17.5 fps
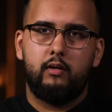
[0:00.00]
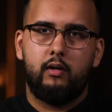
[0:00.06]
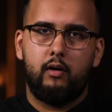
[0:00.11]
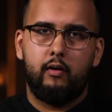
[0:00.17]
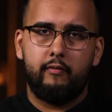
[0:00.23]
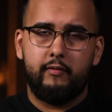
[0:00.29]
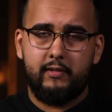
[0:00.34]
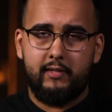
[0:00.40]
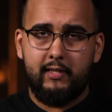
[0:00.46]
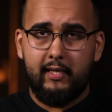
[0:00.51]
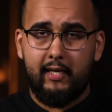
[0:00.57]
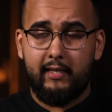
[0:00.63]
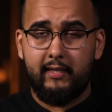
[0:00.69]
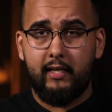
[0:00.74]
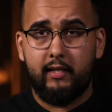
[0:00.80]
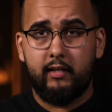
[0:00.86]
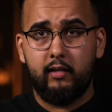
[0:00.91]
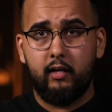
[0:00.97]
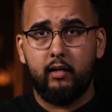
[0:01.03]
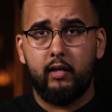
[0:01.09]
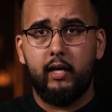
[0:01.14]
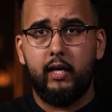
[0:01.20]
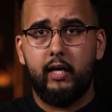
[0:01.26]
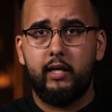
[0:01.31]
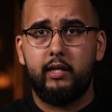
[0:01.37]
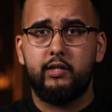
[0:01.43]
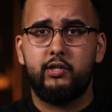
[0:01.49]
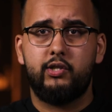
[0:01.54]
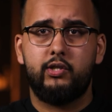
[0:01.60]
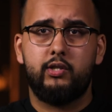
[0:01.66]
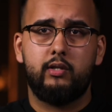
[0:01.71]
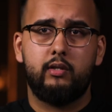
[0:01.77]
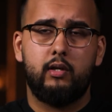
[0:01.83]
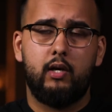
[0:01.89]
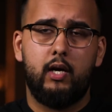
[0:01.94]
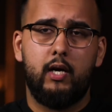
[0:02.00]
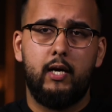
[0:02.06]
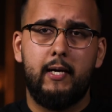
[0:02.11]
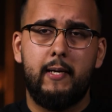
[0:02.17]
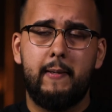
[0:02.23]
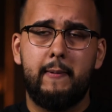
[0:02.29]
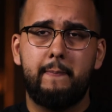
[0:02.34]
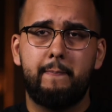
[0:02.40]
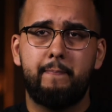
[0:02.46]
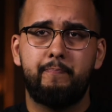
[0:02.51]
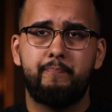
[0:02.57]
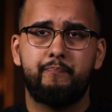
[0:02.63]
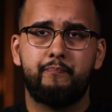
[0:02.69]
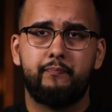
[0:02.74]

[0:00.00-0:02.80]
Obviously, at that young age, um,